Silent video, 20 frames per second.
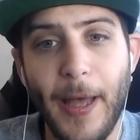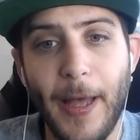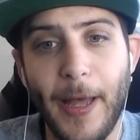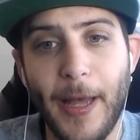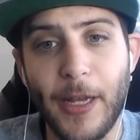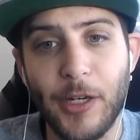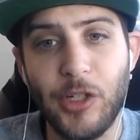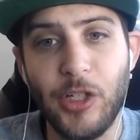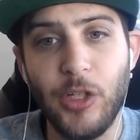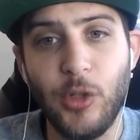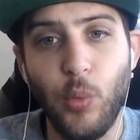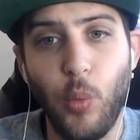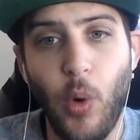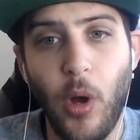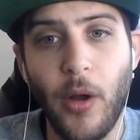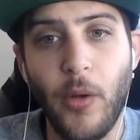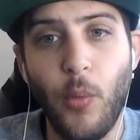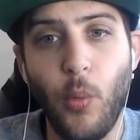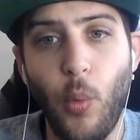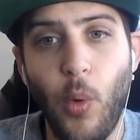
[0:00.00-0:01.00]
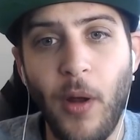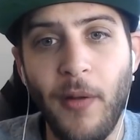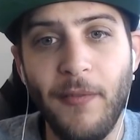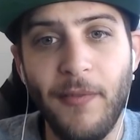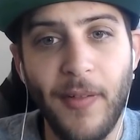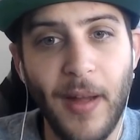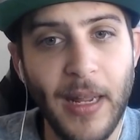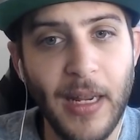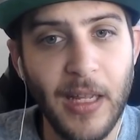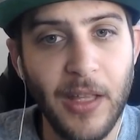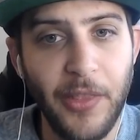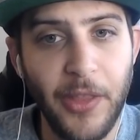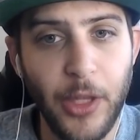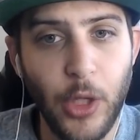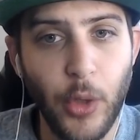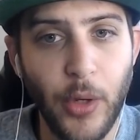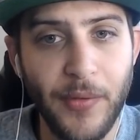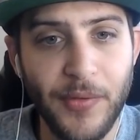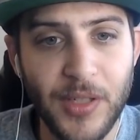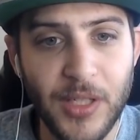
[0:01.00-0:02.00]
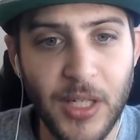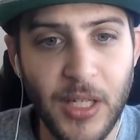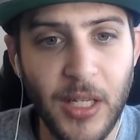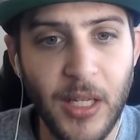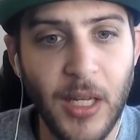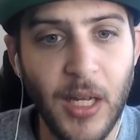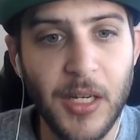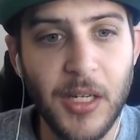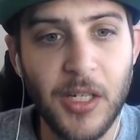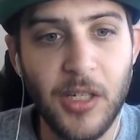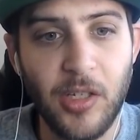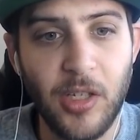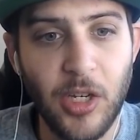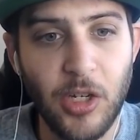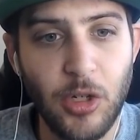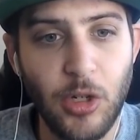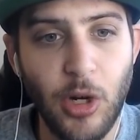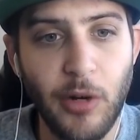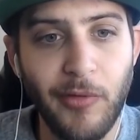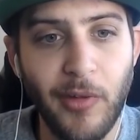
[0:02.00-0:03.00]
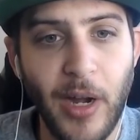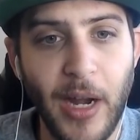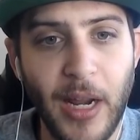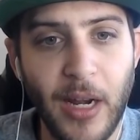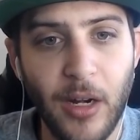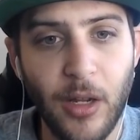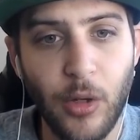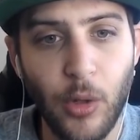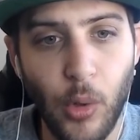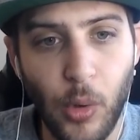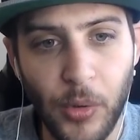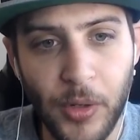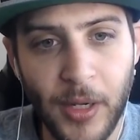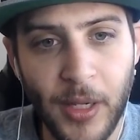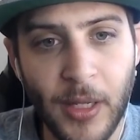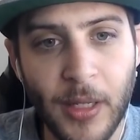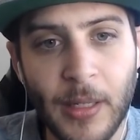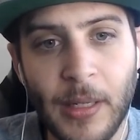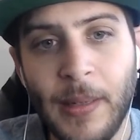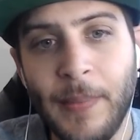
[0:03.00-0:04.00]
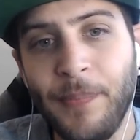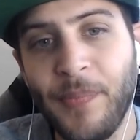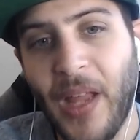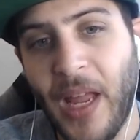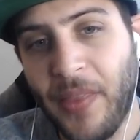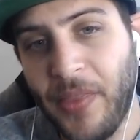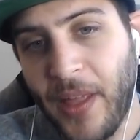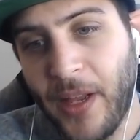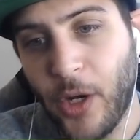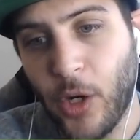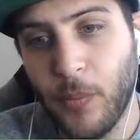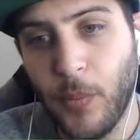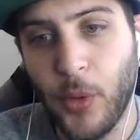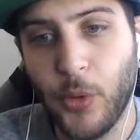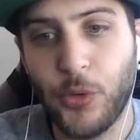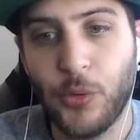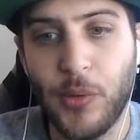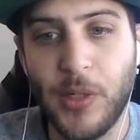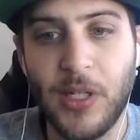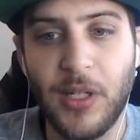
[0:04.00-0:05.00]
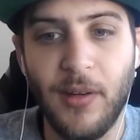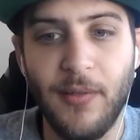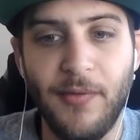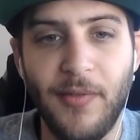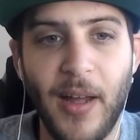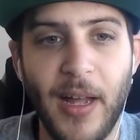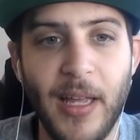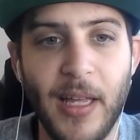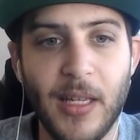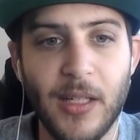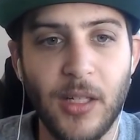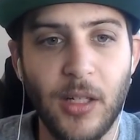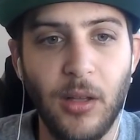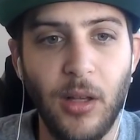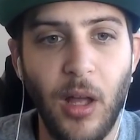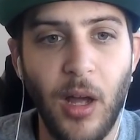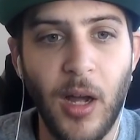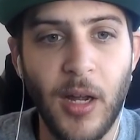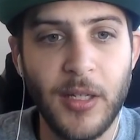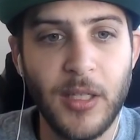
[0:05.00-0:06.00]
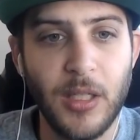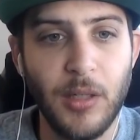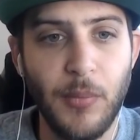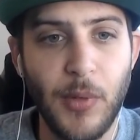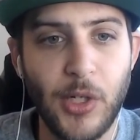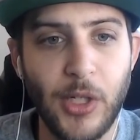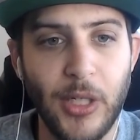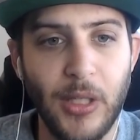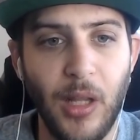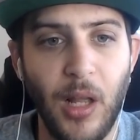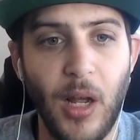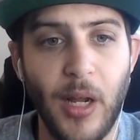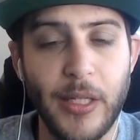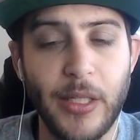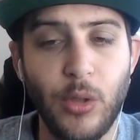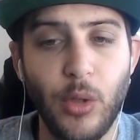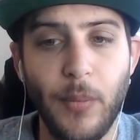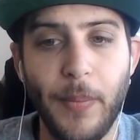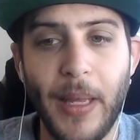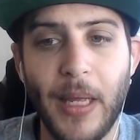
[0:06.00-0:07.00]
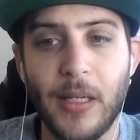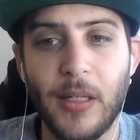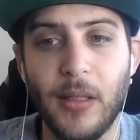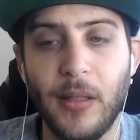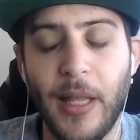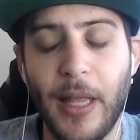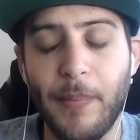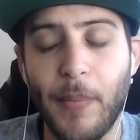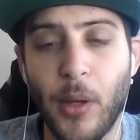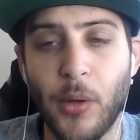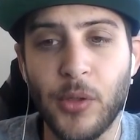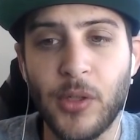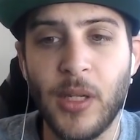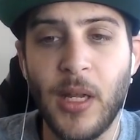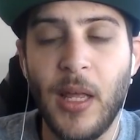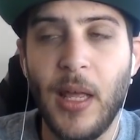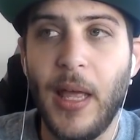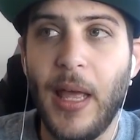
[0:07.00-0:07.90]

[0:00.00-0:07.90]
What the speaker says: She's won one fight in the UFC, a decision over Hannah Goldie, and then her most recent fight is a loss, submission loss to Amanda Lemos.